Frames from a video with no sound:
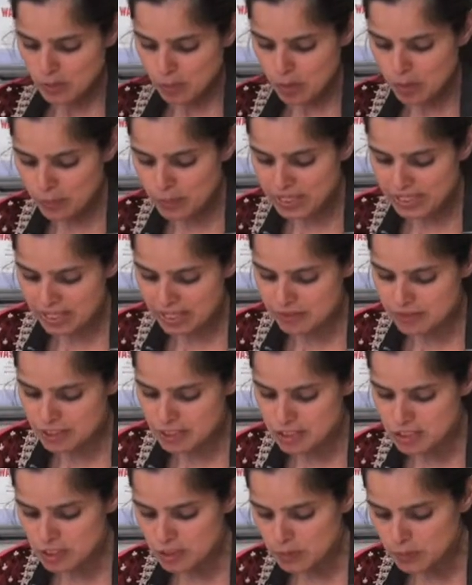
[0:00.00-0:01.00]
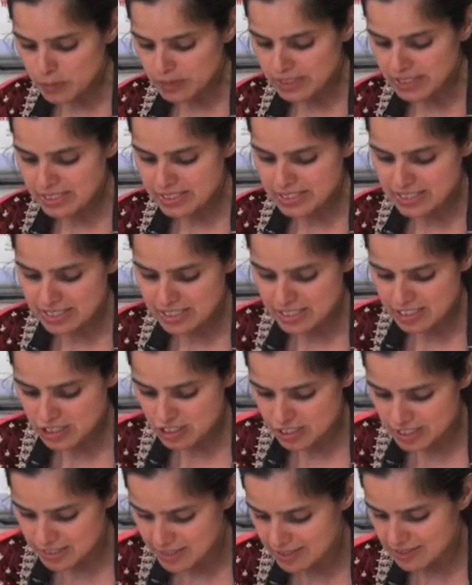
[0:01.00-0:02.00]
What we love to do with Indian
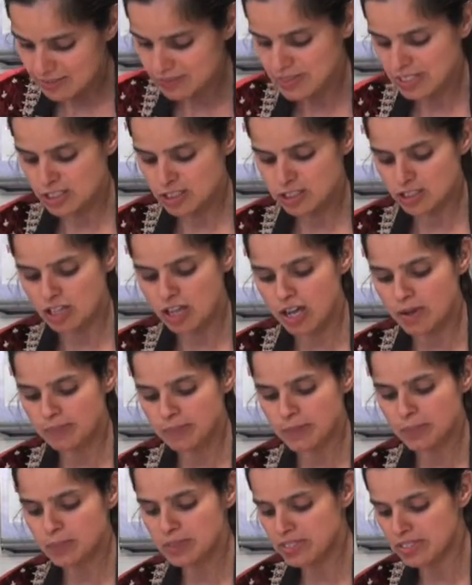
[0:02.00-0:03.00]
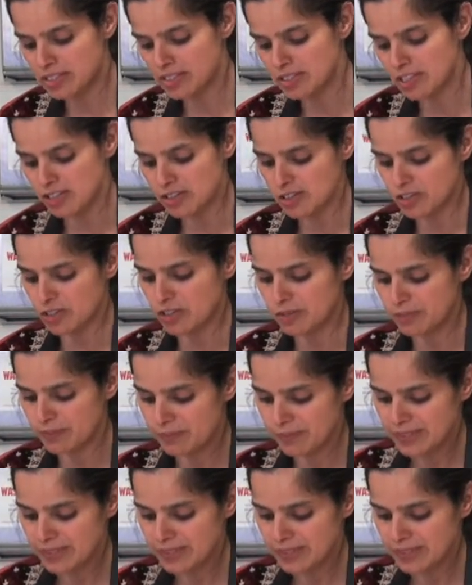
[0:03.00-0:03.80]
dishes is top them with cilantro.